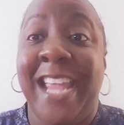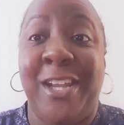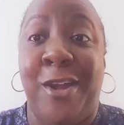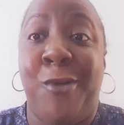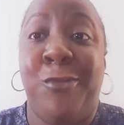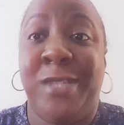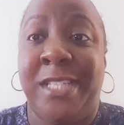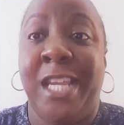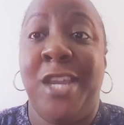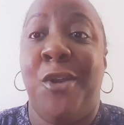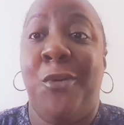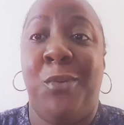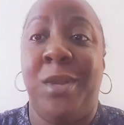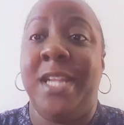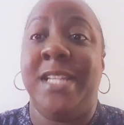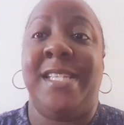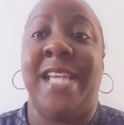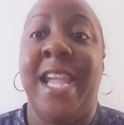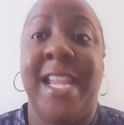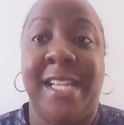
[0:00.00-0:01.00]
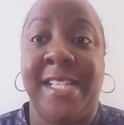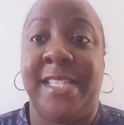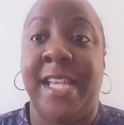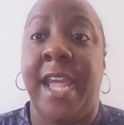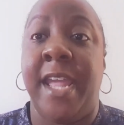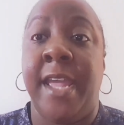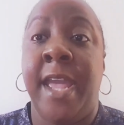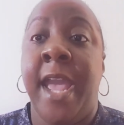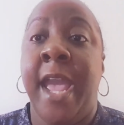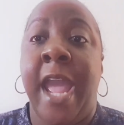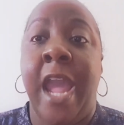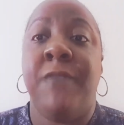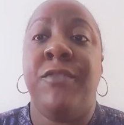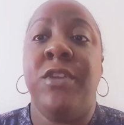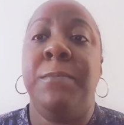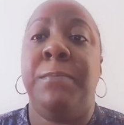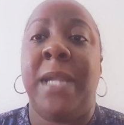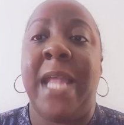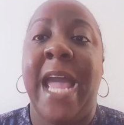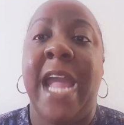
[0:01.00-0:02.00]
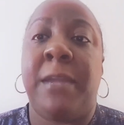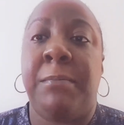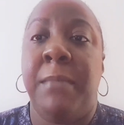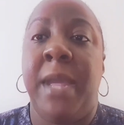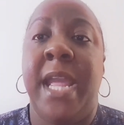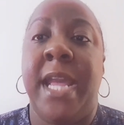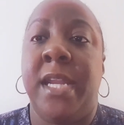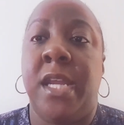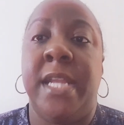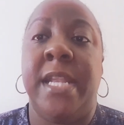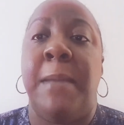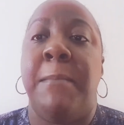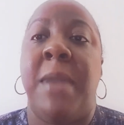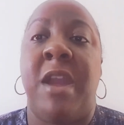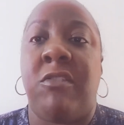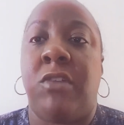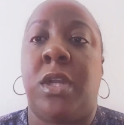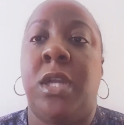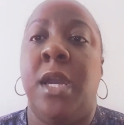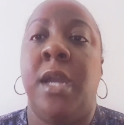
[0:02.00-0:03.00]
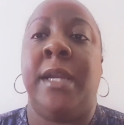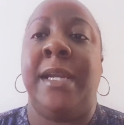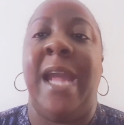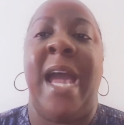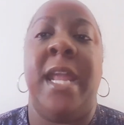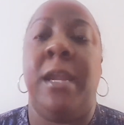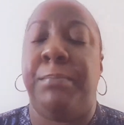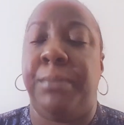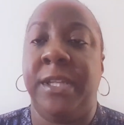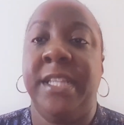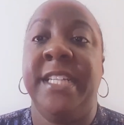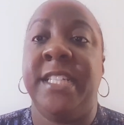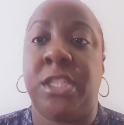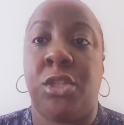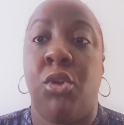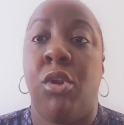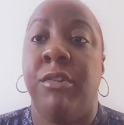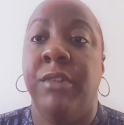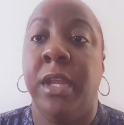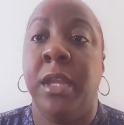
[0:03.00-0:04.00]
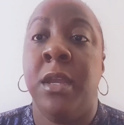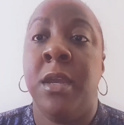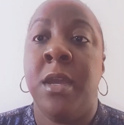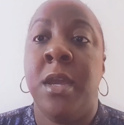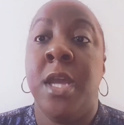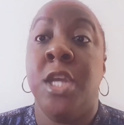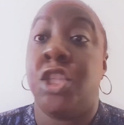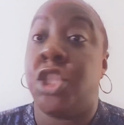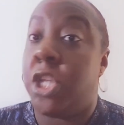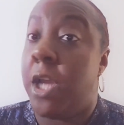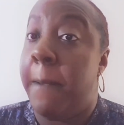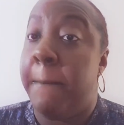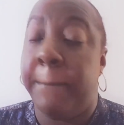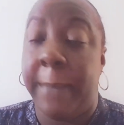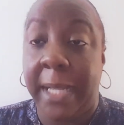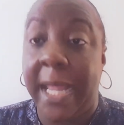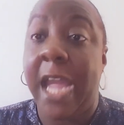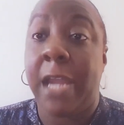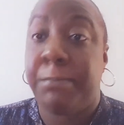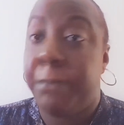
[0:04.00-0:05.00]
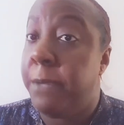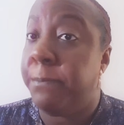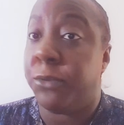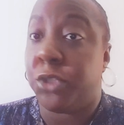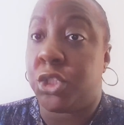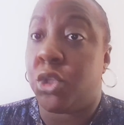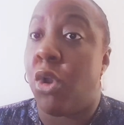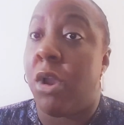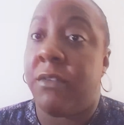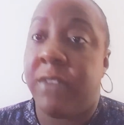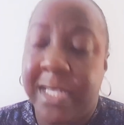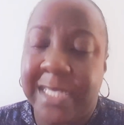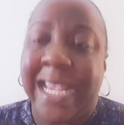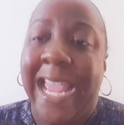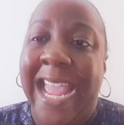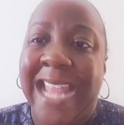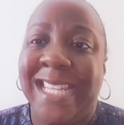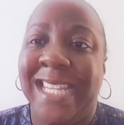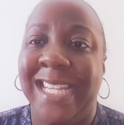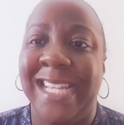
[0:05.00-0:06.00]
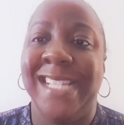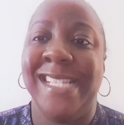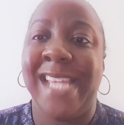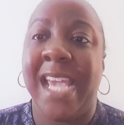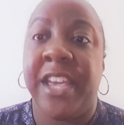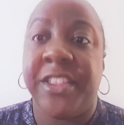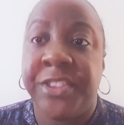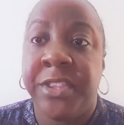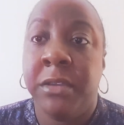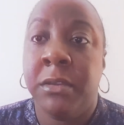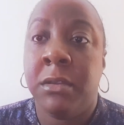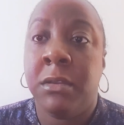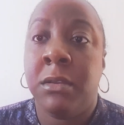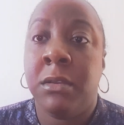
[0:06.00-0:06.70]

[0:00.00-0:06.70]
don't deal with it day to day. Every black man in America got a police story. Some black people's stories ended in death.